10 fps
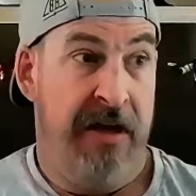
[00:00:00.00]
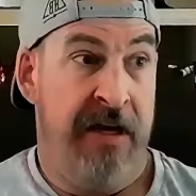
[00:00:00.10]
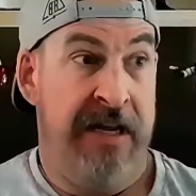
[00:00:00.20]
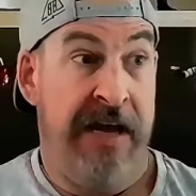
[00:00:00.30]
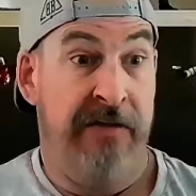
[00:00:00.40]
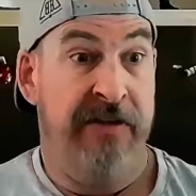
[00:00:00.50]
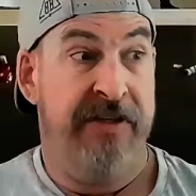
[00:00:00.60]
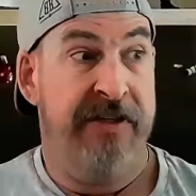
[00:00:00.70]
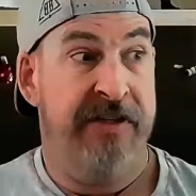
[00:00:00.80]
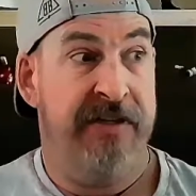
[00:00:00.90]
And now
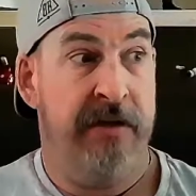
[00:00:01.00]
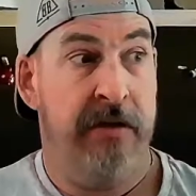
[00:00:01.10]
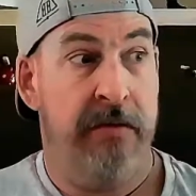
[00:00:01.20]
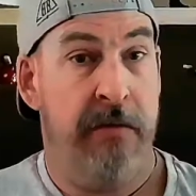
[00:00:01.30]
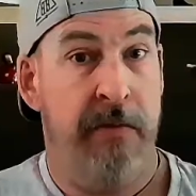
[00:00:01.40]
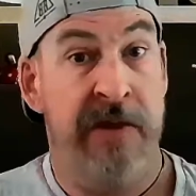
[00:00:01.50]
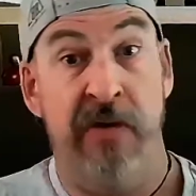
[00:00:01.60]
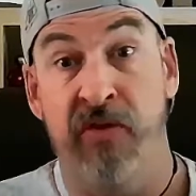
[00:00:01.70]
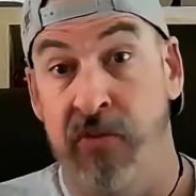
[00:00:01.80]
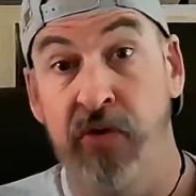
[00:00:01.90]
this is
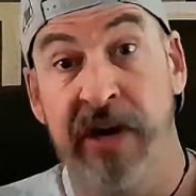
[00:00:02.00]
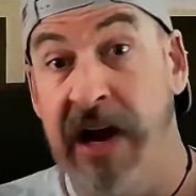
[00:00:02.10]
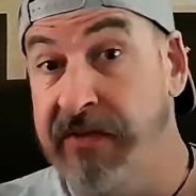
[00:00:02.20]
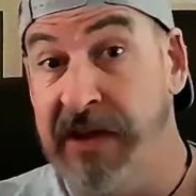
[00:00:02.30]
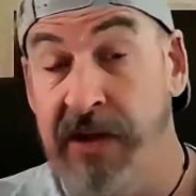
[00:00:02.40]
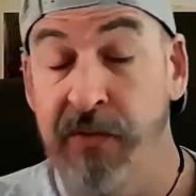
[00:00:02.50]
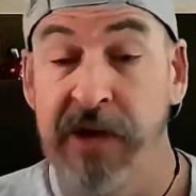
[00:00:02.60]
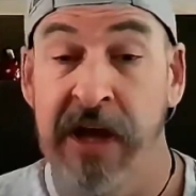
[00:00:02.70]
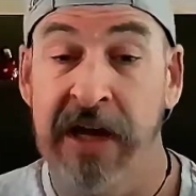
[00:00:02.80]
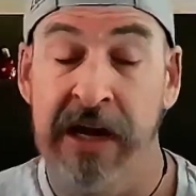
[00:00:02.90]
now the Monday after that
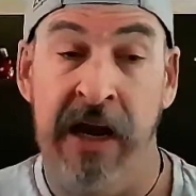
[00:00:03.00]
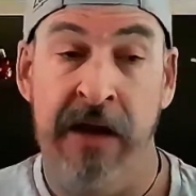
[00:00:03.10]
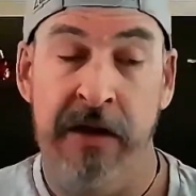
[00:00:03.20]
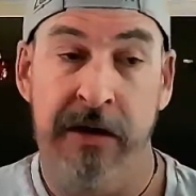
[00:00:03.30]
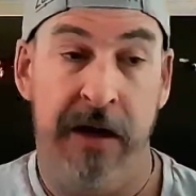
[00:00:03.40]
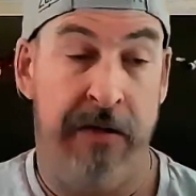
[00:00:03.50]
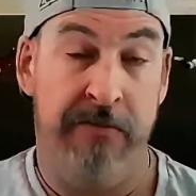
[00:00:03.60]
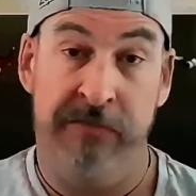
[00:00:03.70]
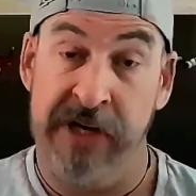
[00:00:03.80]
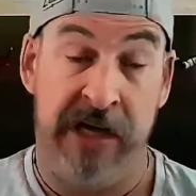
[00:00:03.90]
weekend, and
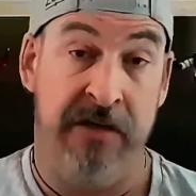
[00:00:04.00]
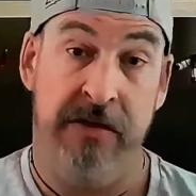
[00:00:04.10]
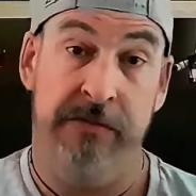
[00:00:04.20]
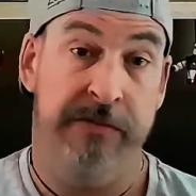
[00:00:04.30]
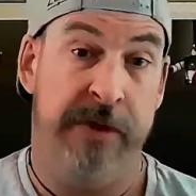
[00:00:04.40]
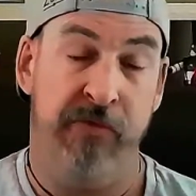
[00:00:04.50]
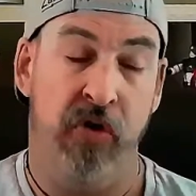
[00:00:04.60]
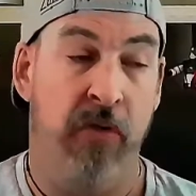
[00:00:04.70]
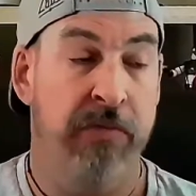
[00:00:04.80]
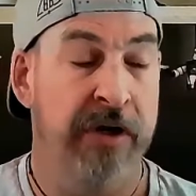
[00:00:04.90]
I'm knackered. I'm
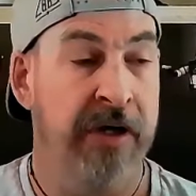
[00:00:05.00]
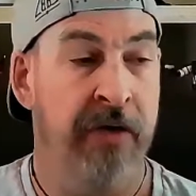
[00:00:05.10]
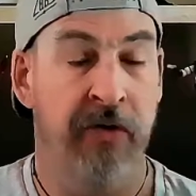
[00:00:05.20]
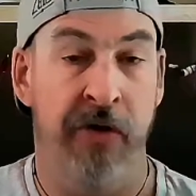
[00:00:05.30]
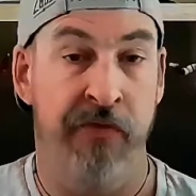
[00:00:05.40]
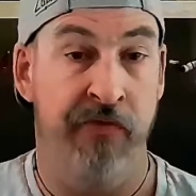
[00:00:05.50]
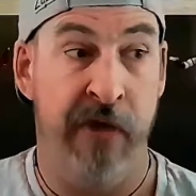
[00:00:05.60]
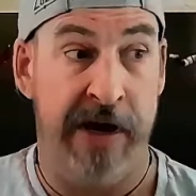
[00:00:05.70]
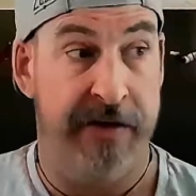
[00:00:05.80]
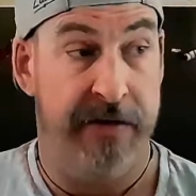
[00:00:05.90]
completely not
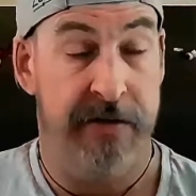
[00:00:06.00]
wrecked.